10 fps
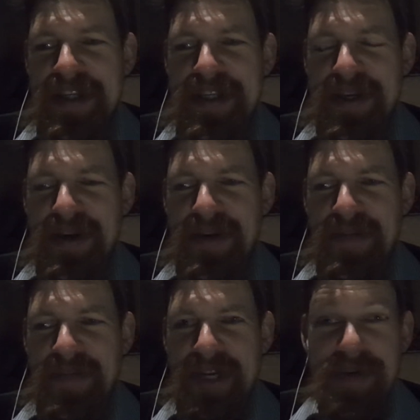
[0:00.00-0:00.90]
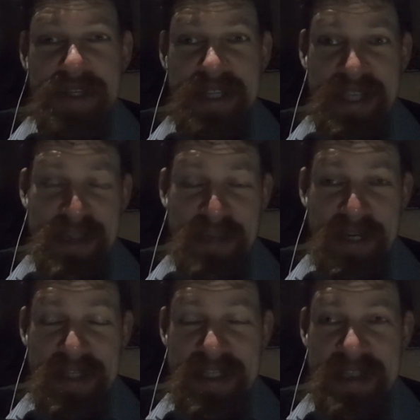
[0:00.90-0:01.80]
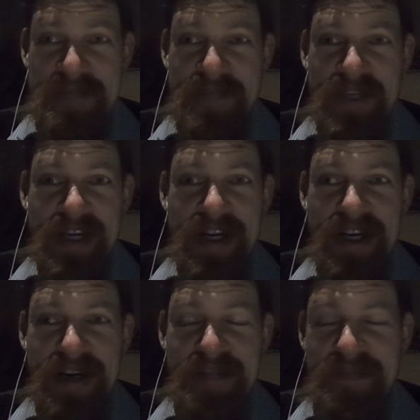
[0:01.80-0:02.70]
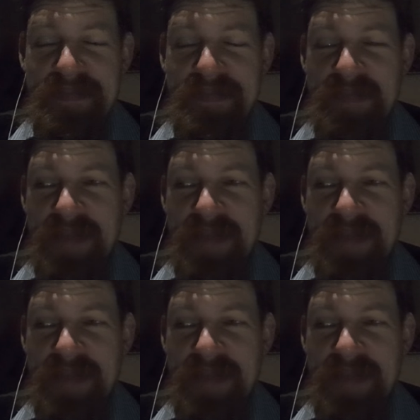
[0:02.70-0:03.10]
So I was in this bus um,